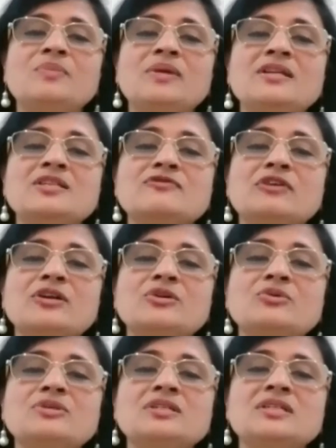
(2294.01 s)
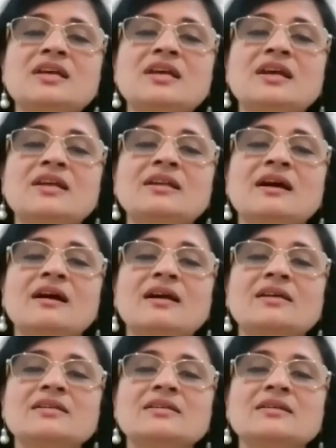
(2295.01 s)
beats for you day and
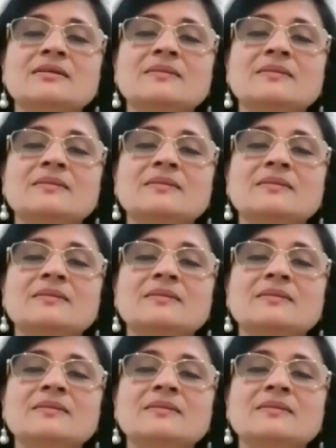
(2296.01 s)
night.